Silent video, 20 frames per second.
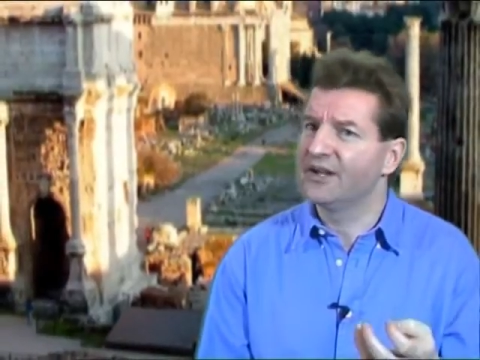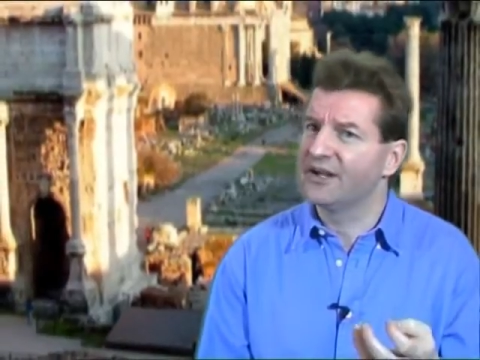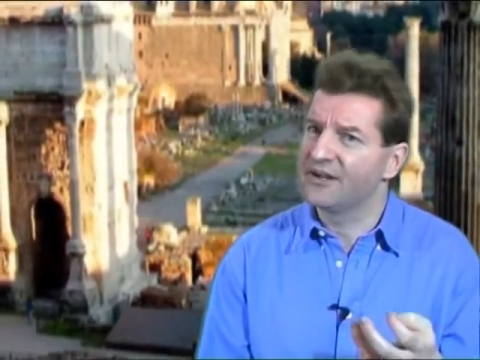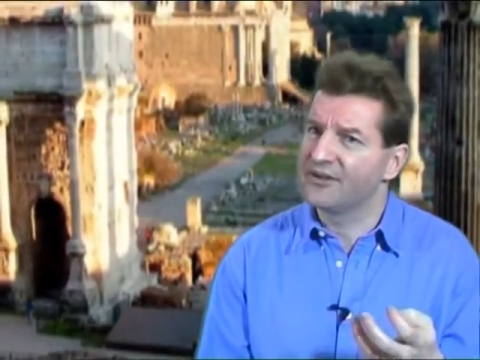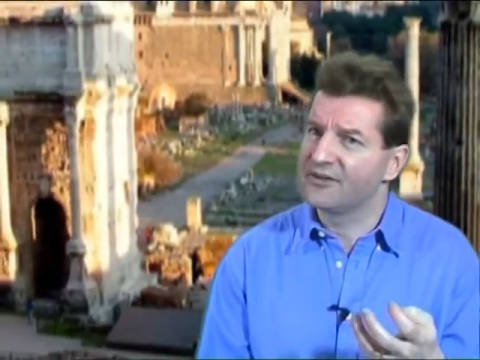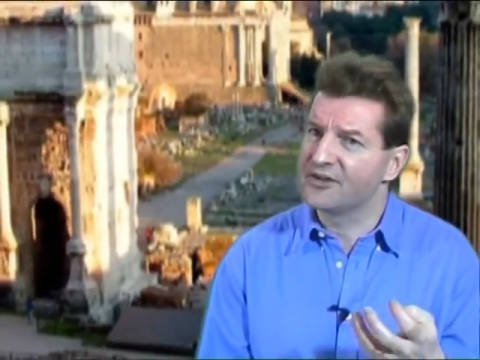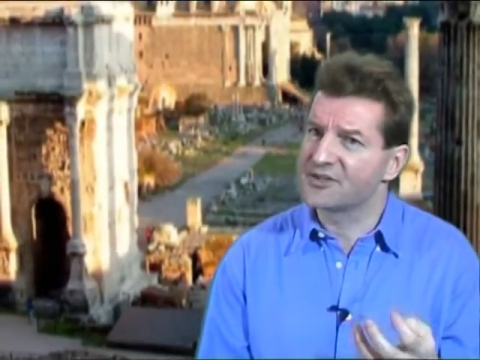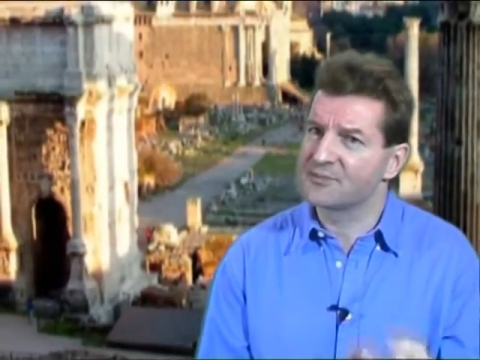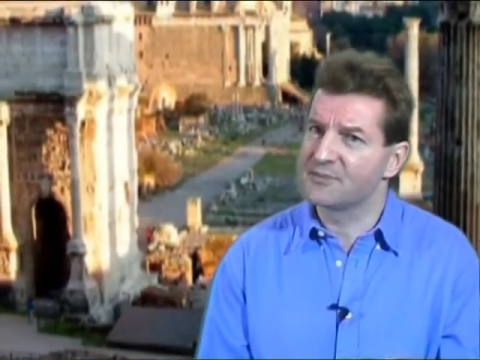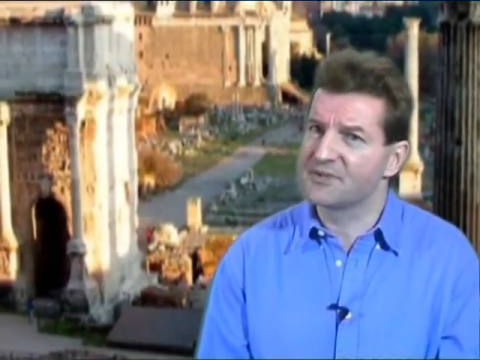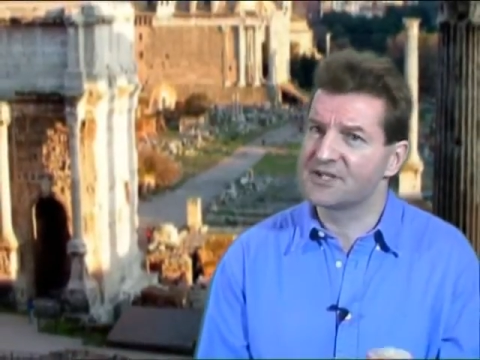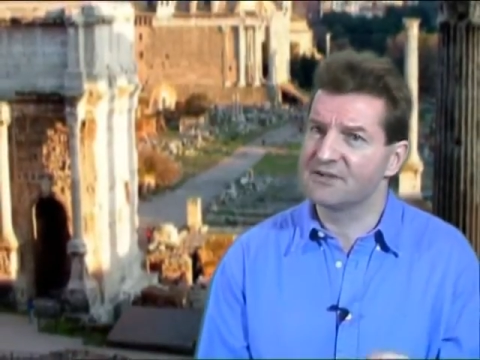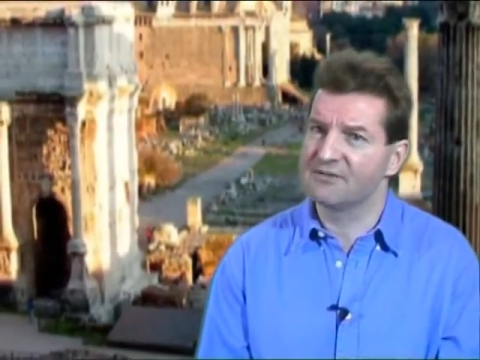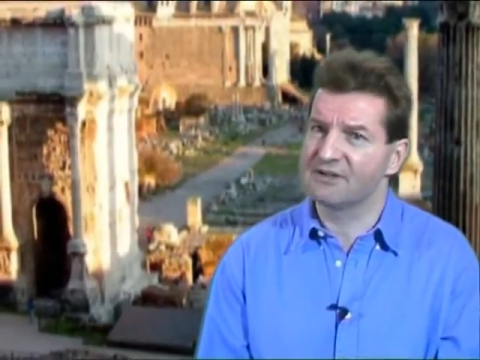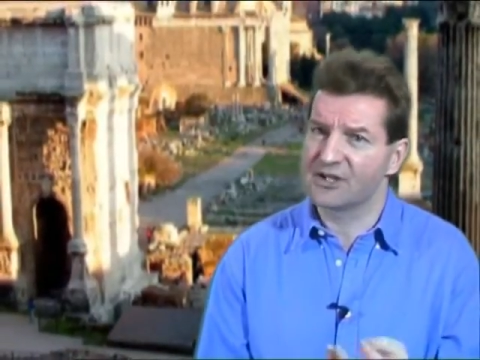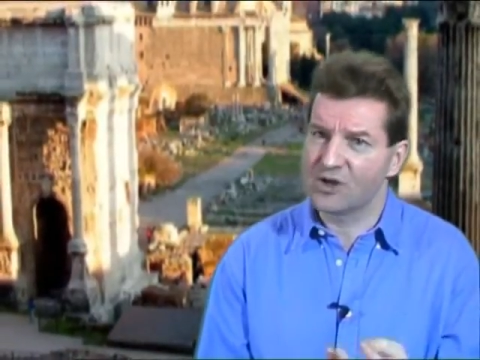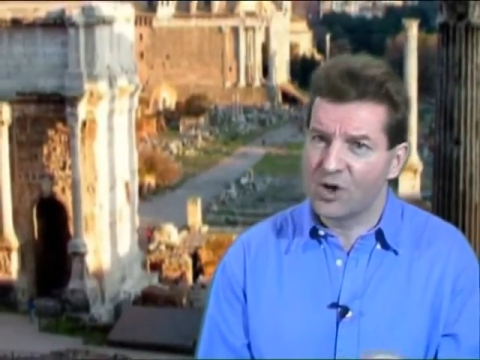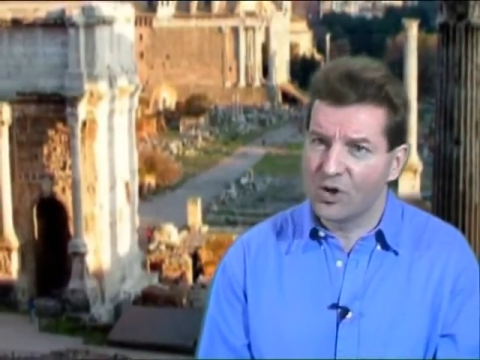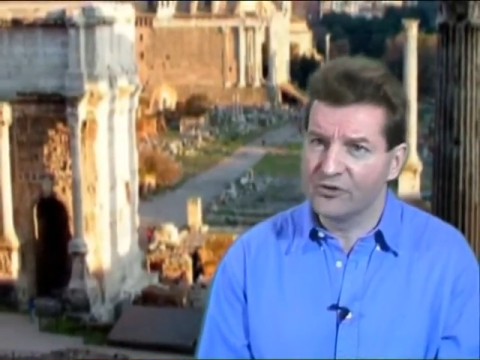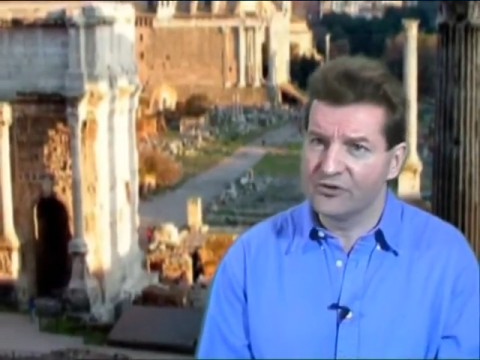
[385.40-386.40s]
the
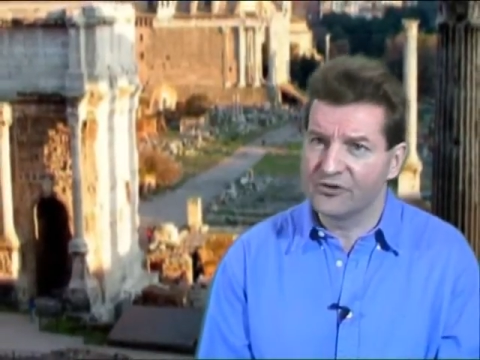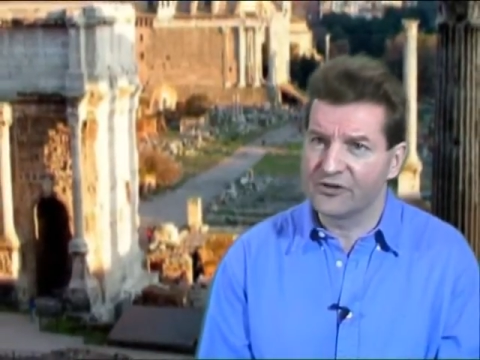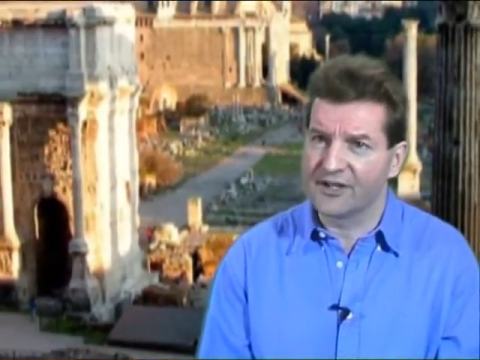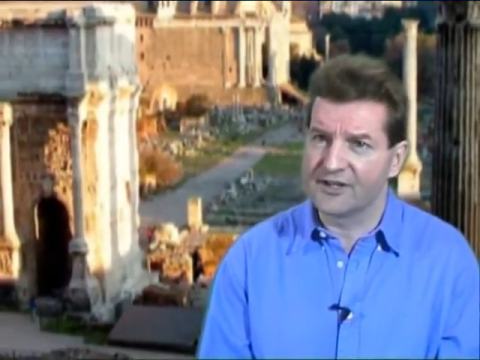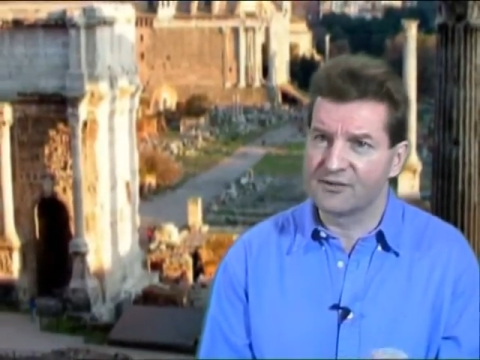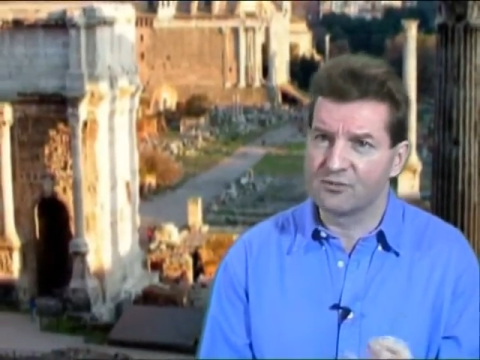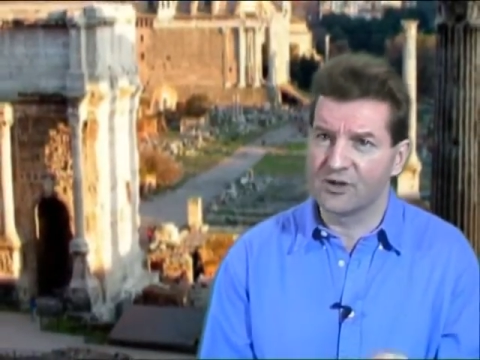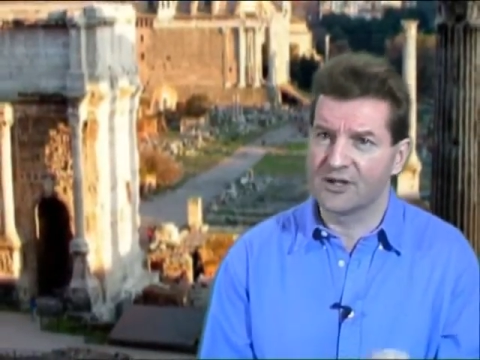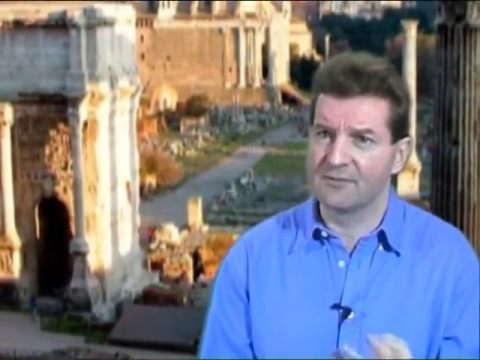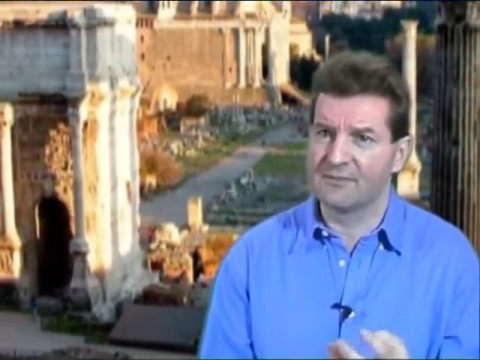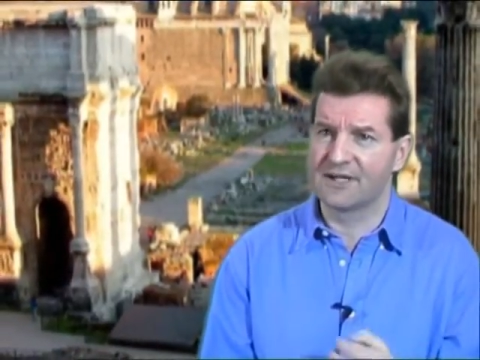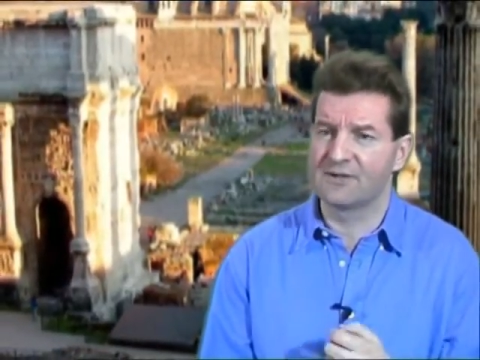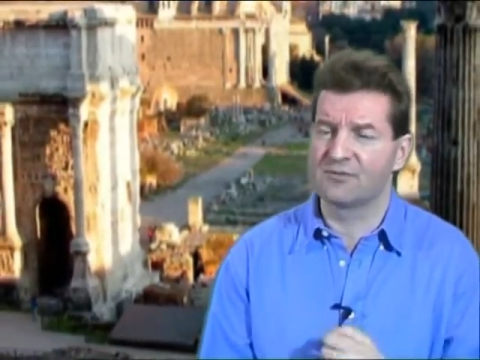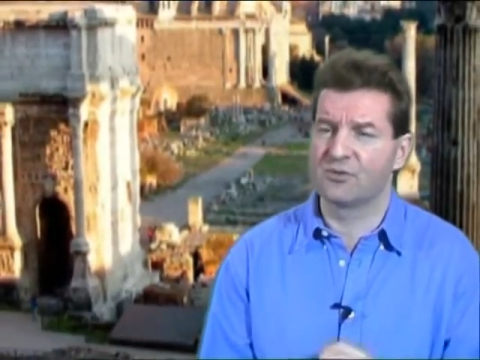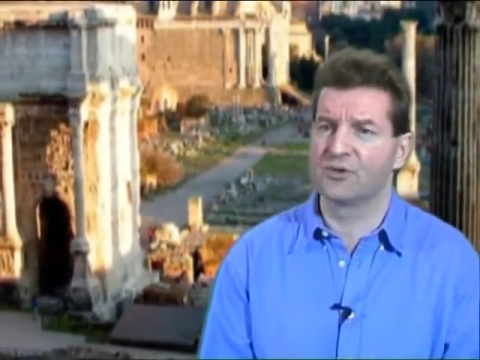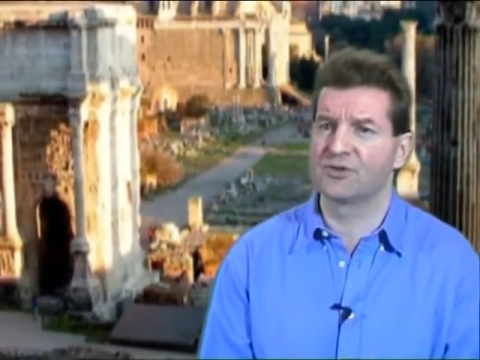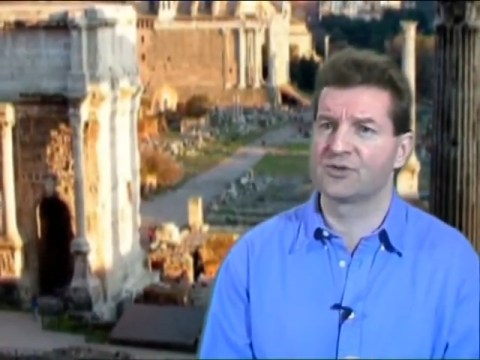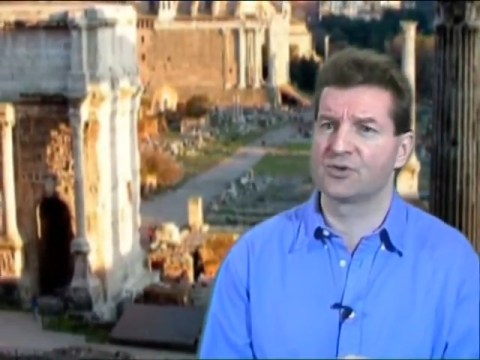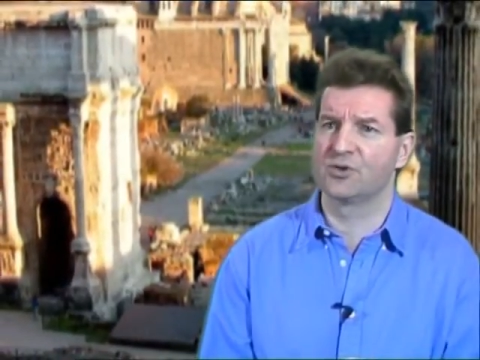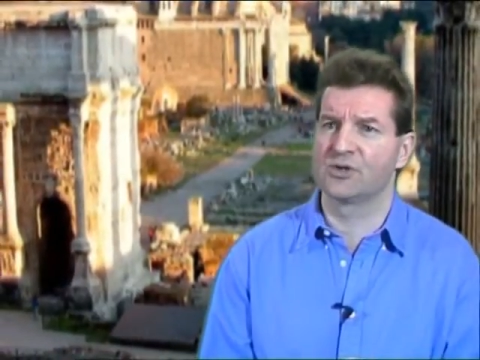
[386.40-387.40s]
specific content of what the
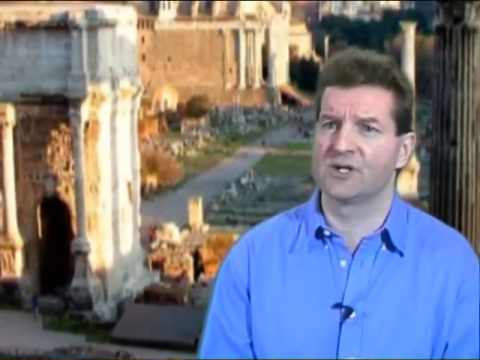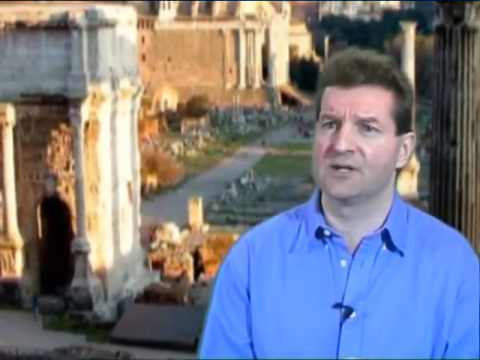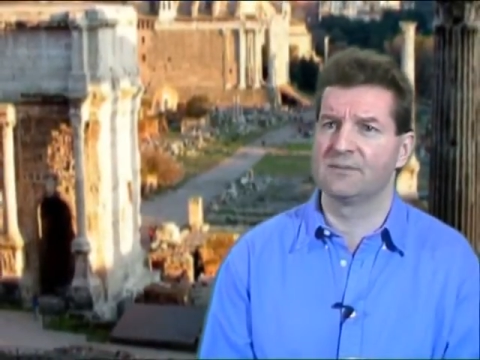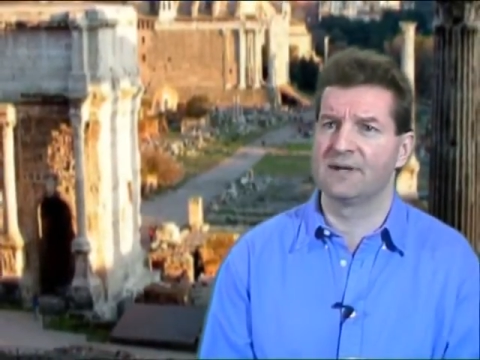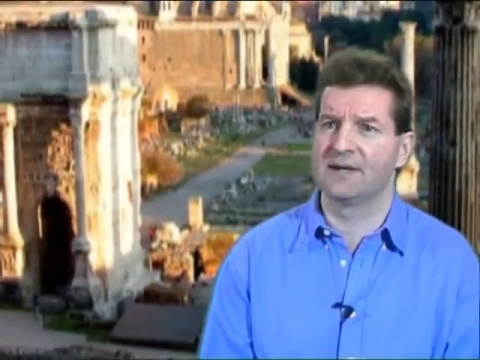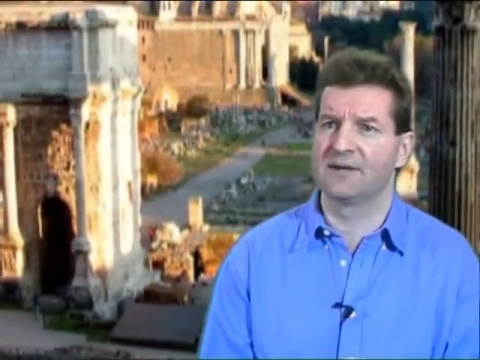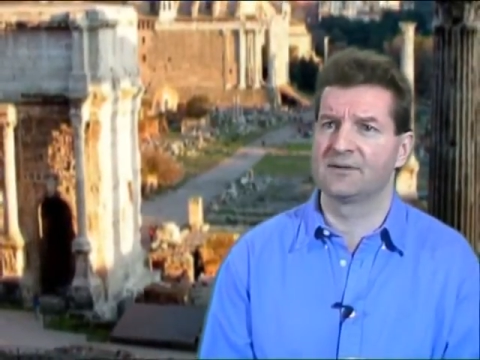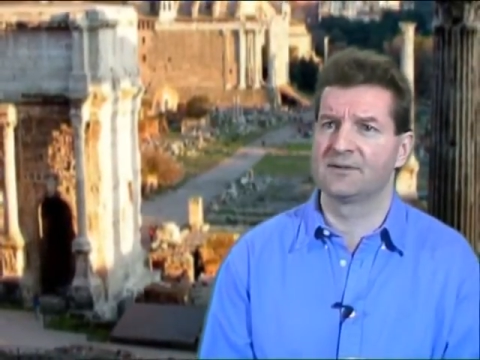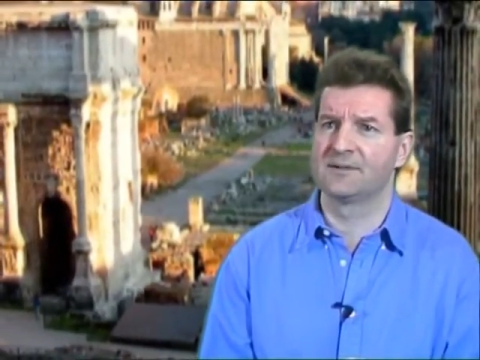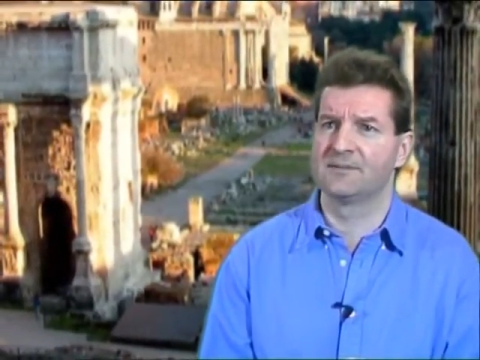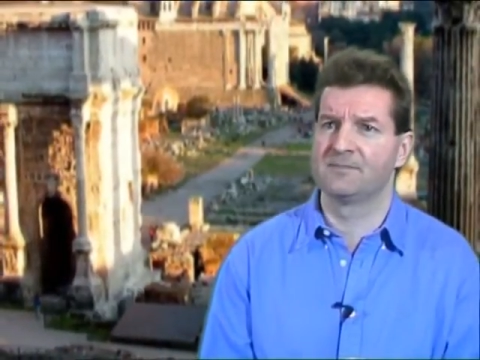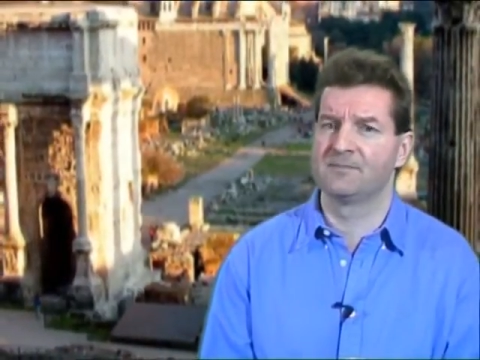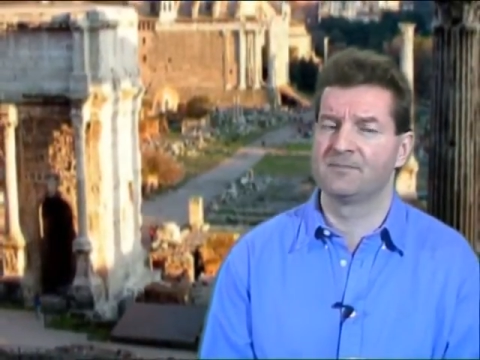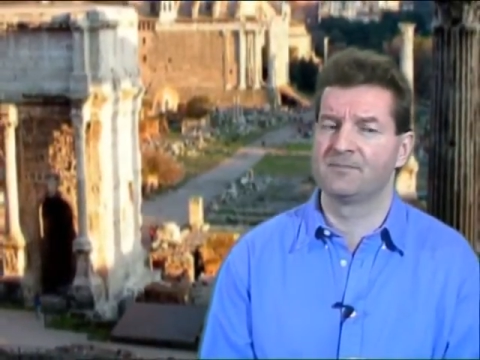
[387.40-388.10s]
metaphor is talking about.